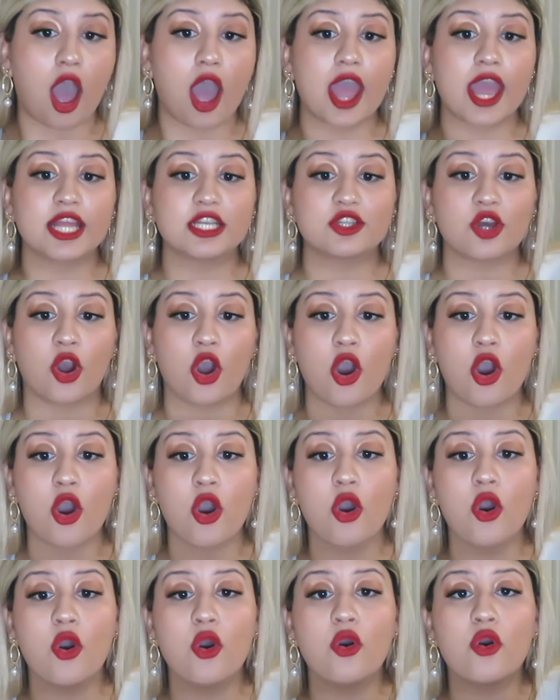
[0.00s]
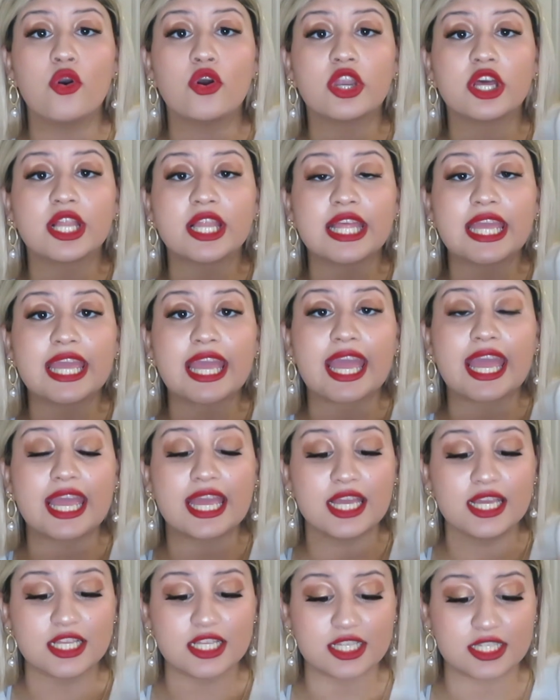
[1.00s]
It totally
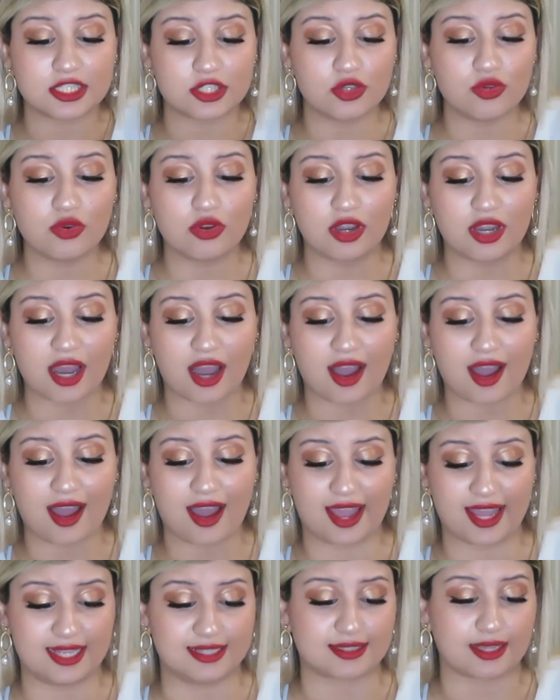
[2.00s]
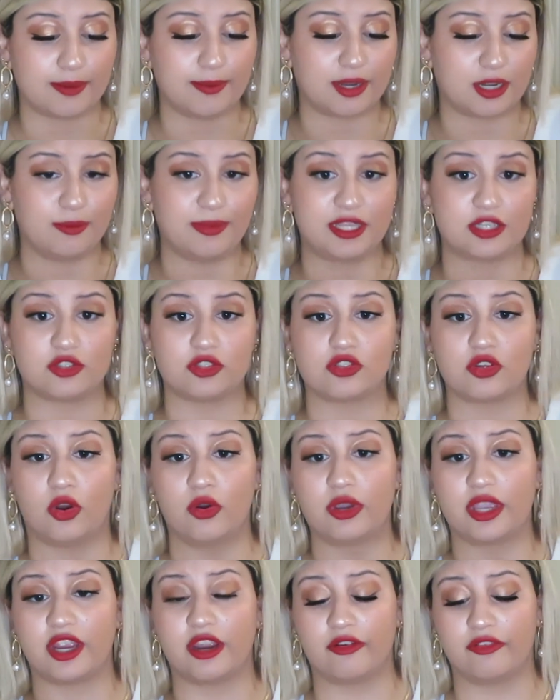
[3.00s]
is, you guys. I better be
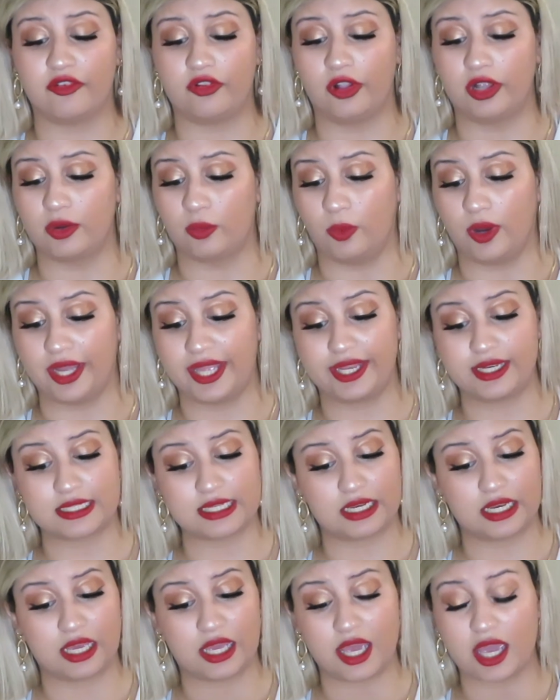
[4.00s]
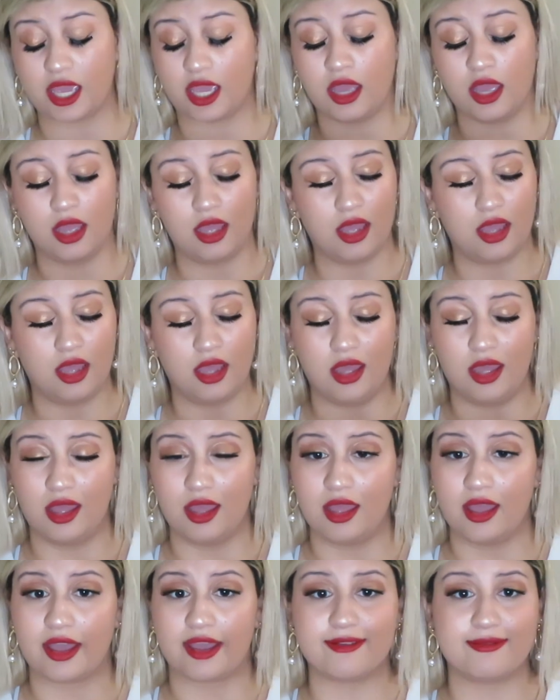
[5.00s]
so careful in white today.
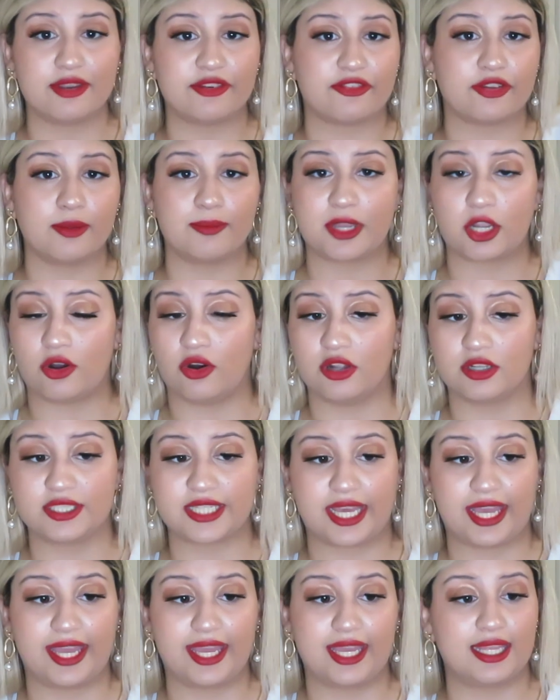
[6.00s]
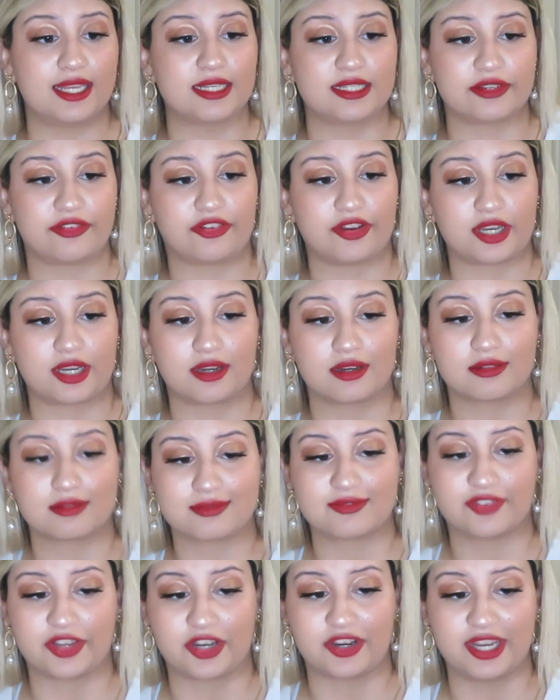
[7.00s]
I've been filming all day in different
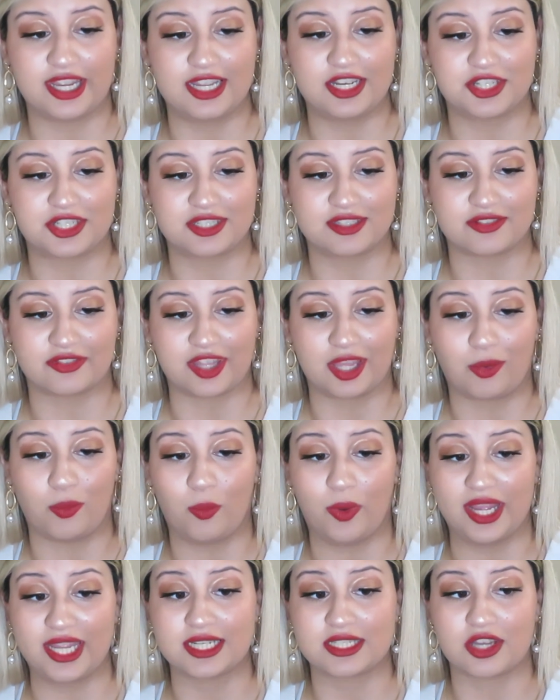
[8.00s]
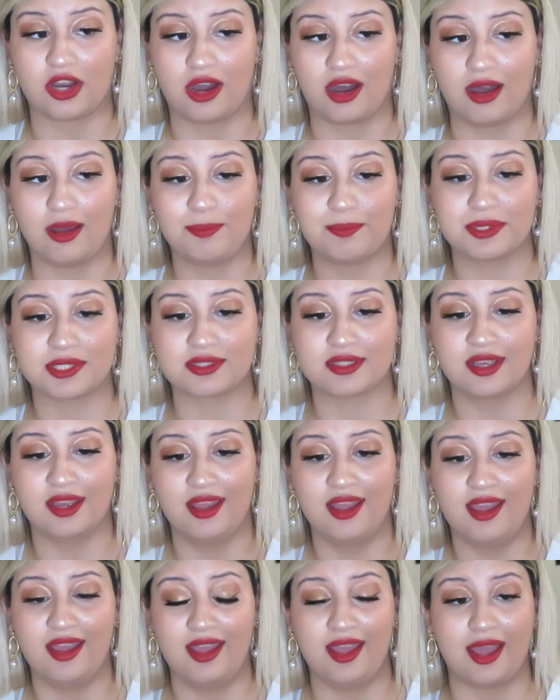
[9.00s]
variations of like white tops.
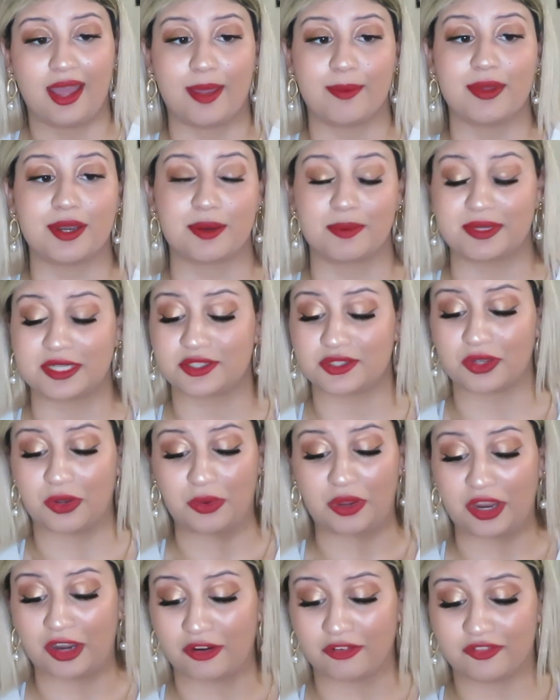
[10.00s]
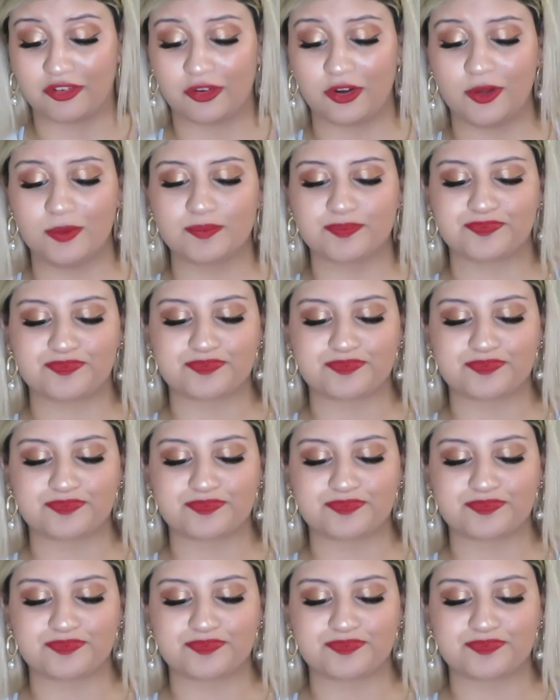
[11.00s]
I better be so careful.